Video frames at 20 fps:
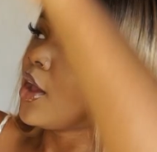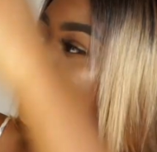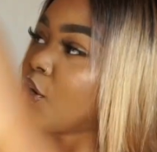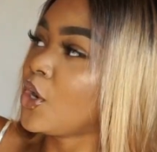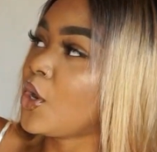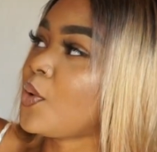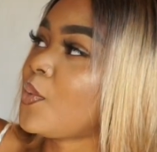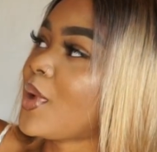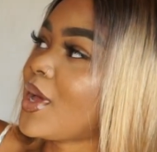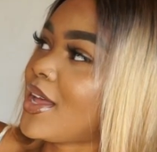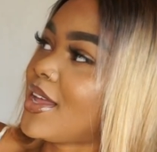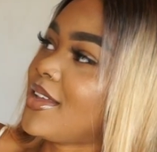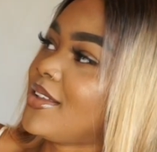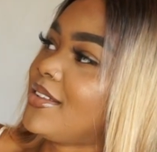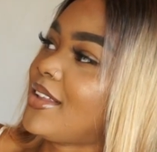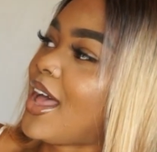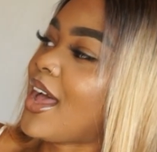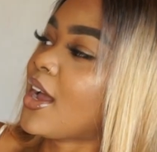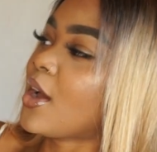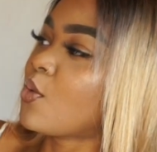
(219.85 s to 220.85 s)
you know
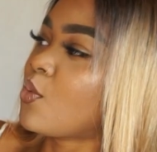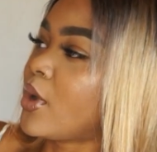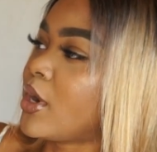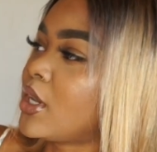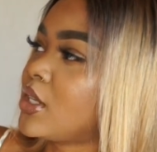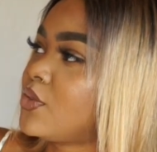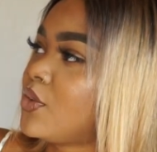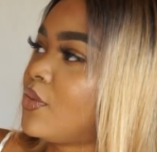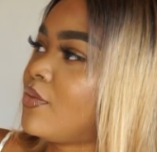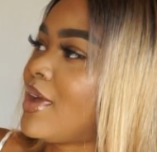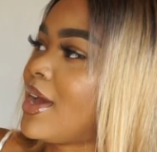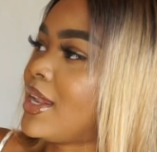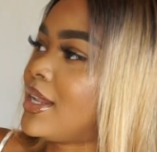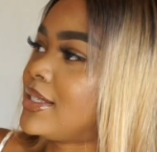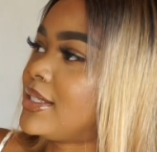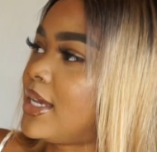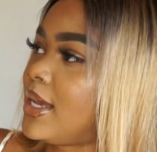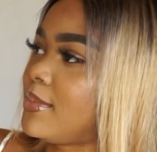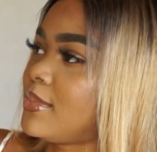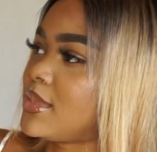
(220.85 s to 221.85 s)
what i could wear this for
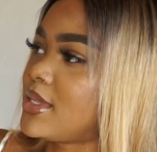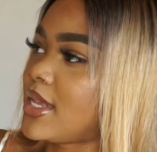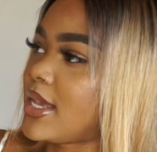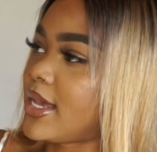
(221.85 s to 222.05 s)
valentine's